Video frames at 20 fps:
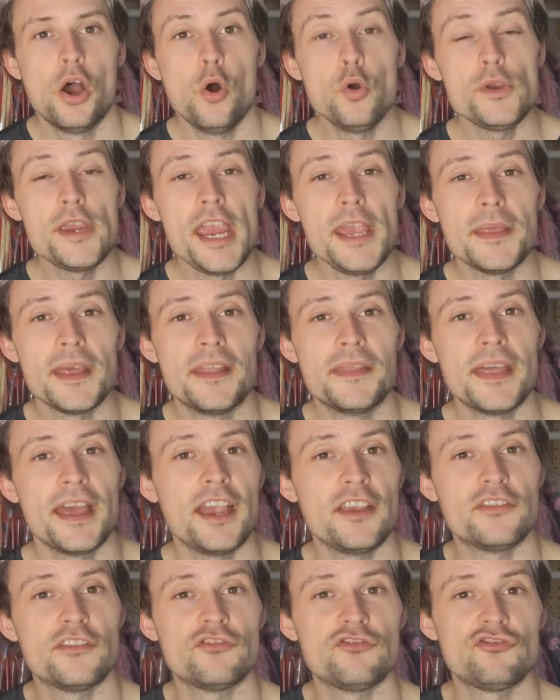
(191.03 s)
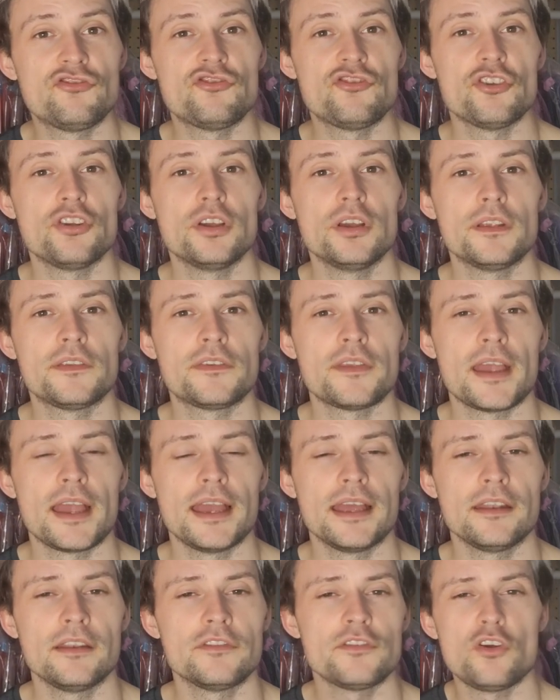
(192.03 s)
Okay then, there is the shirt,
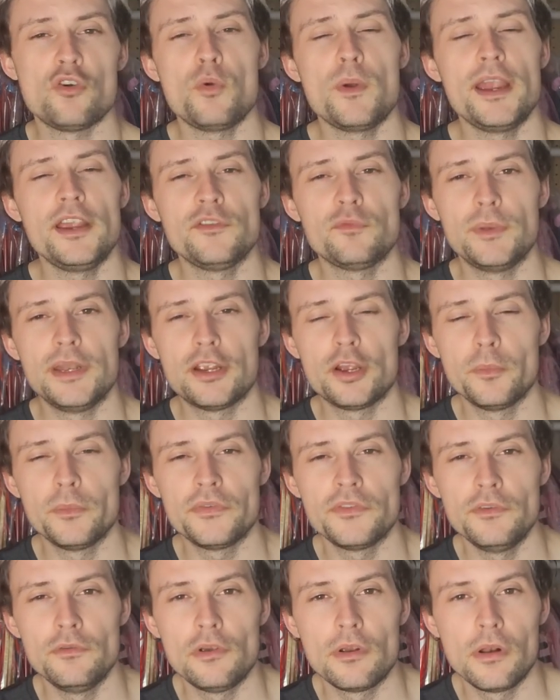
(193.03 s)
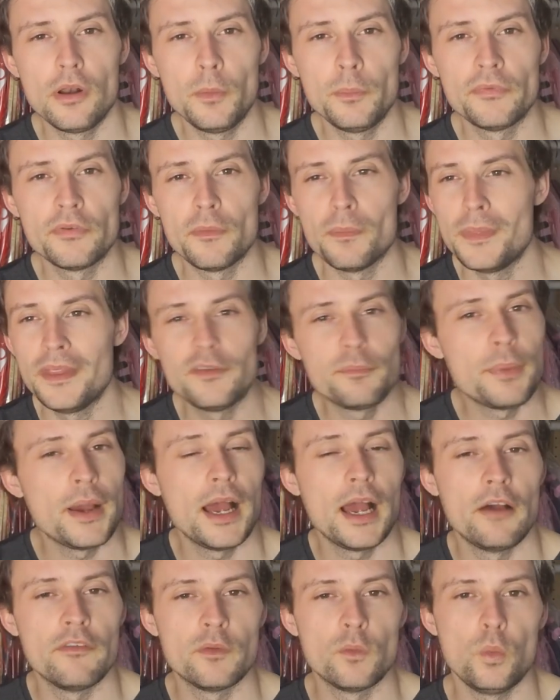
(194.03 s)
and as always when it comes to clubs from this
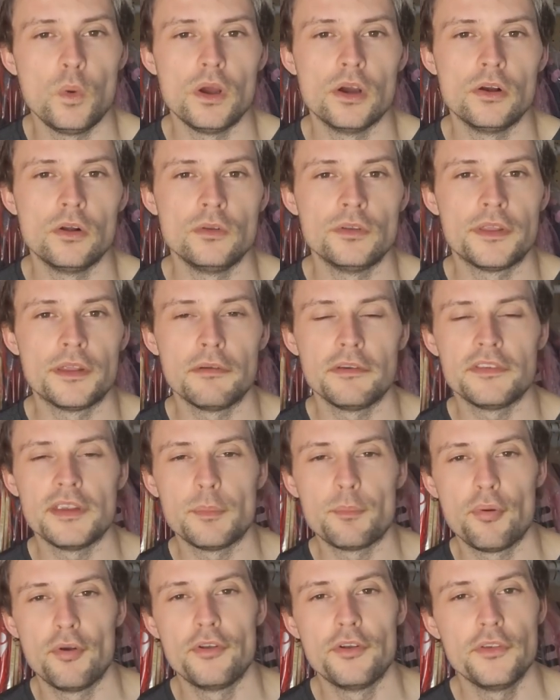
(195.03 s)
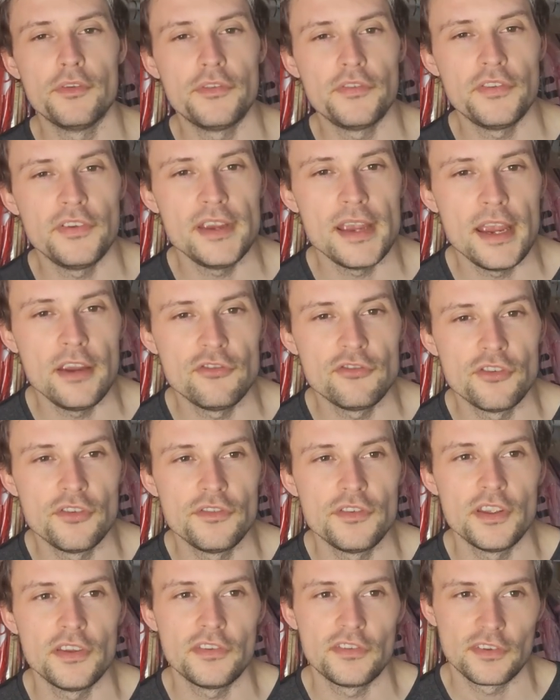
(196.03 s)
part of the world there is a
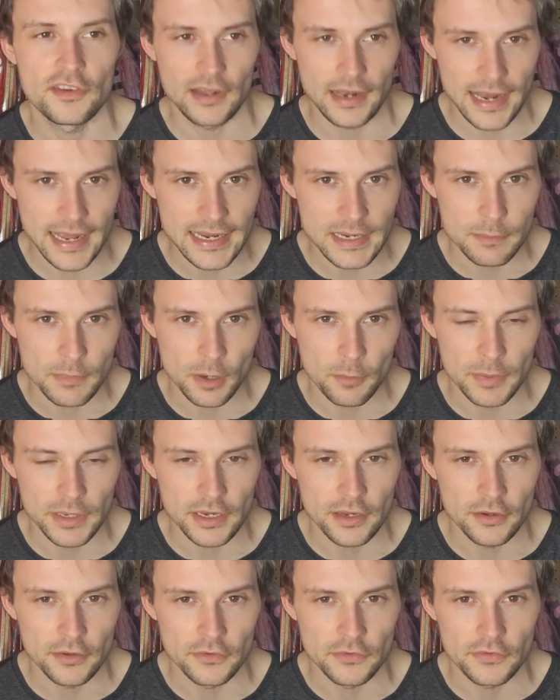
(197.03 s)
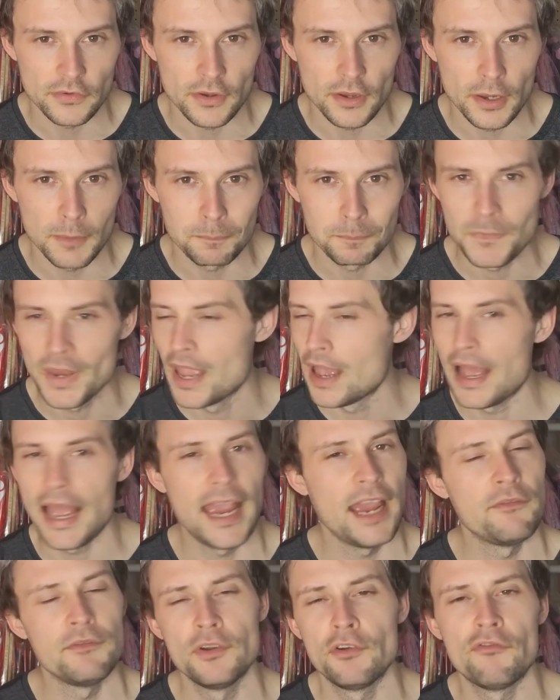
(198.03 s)
pronunciation disclaimer because um,
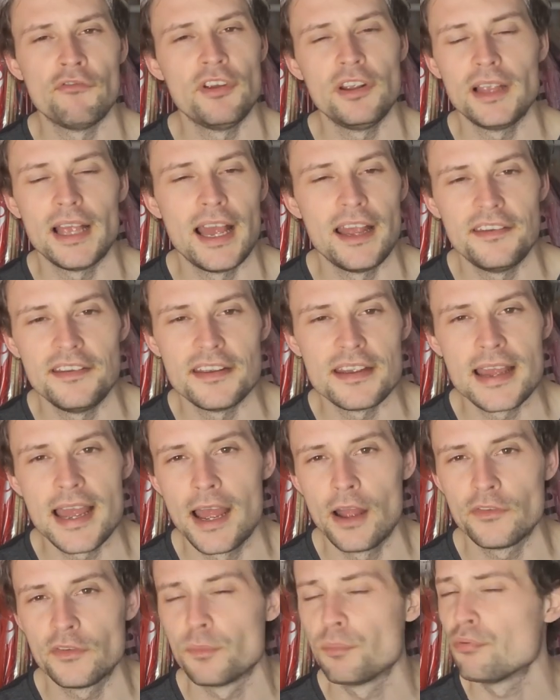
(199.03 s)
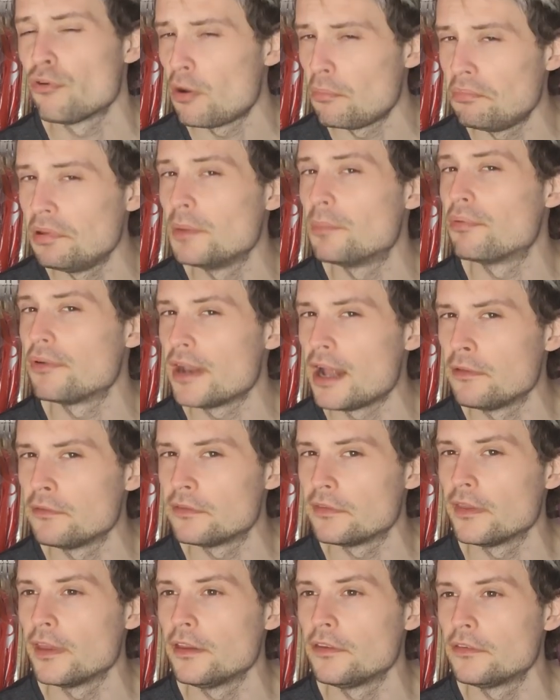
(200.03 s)
I have no real idea how to properly
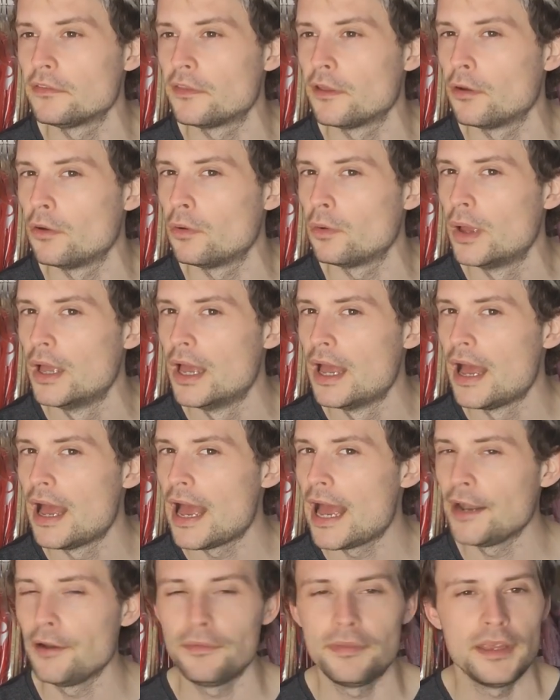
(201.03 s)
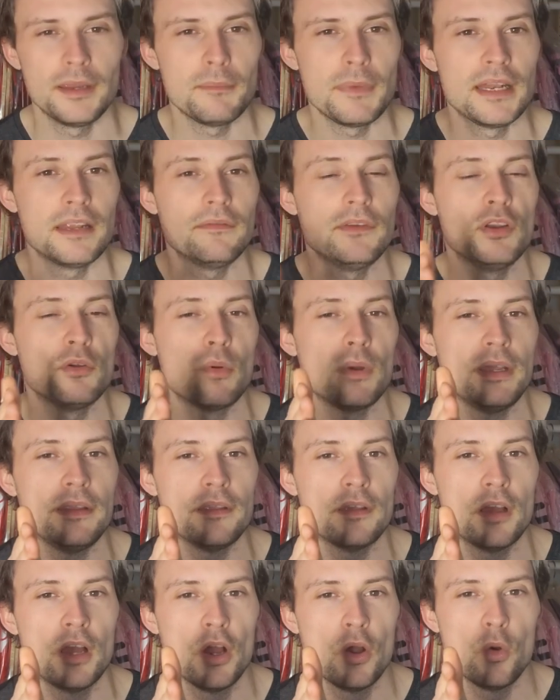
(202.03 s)
pronounce this though I don't think many of you
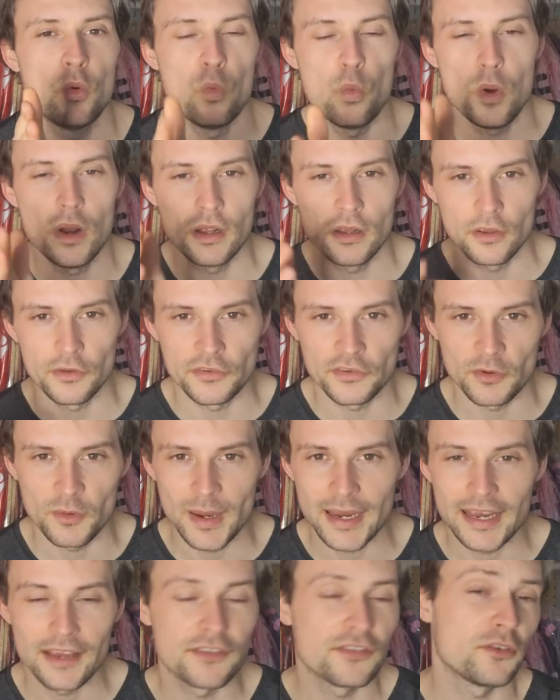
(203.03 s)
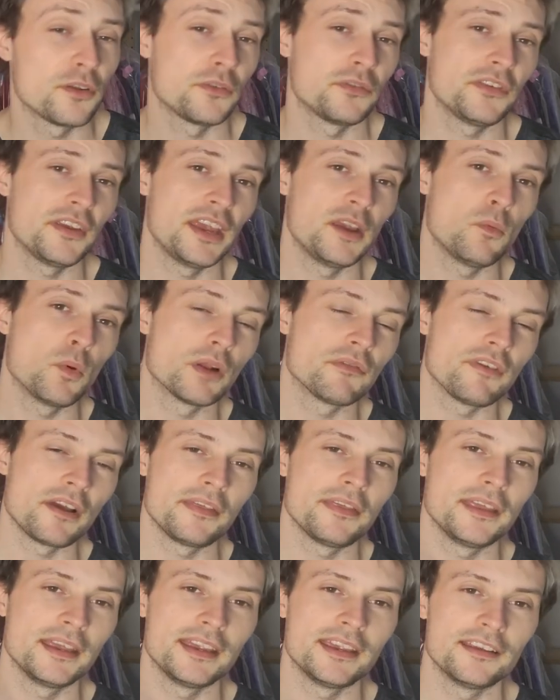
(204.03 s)
either will so I can sort of say whatever I
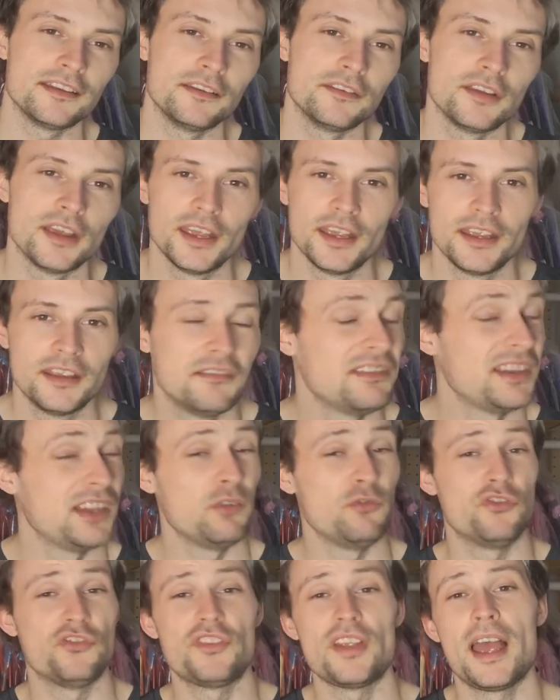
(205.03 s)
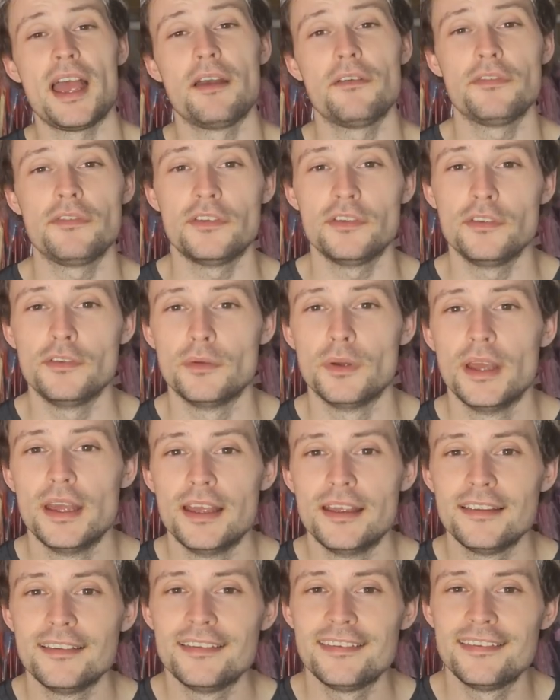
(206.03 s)
think and you'll just have to
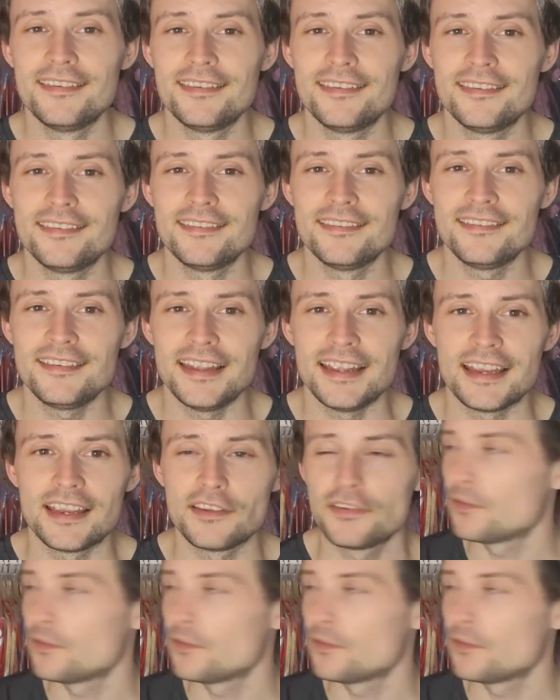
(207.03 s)
stick.